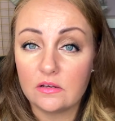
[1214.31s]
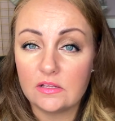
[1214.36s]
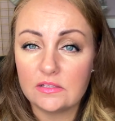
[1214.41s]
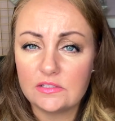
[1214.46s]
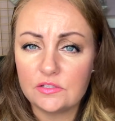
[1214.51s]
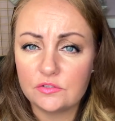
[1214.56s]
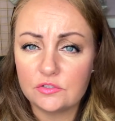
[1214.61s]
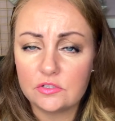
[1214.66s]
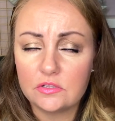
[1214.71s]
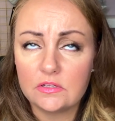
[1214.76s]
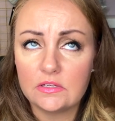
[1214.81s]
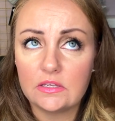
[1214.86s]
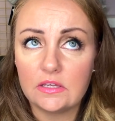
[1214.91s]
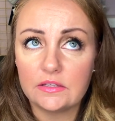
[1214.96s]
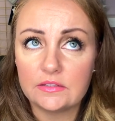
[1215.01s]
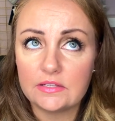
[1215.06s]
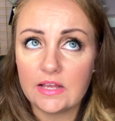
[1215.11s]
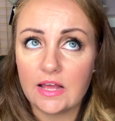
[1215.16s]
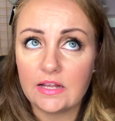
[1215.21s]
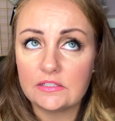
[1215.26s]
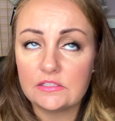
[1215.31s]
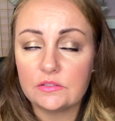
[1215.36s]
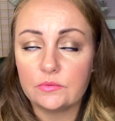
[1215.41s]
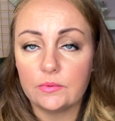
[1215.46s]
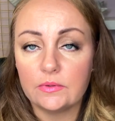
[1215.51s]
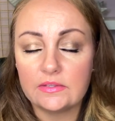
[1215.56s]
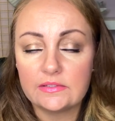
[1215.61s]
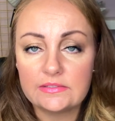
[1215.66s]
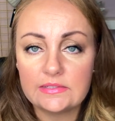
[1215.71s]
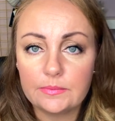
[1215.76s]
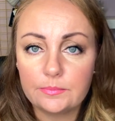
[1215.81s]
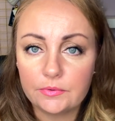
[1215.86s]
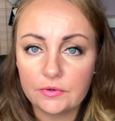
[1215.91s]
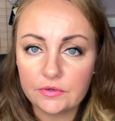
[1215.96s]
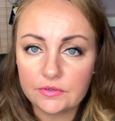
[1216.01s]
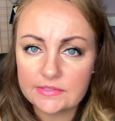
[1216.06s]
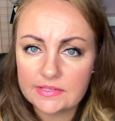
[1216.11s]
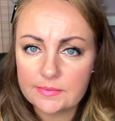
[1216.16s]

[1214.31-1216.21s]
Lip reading: It's usually attached with a zipper or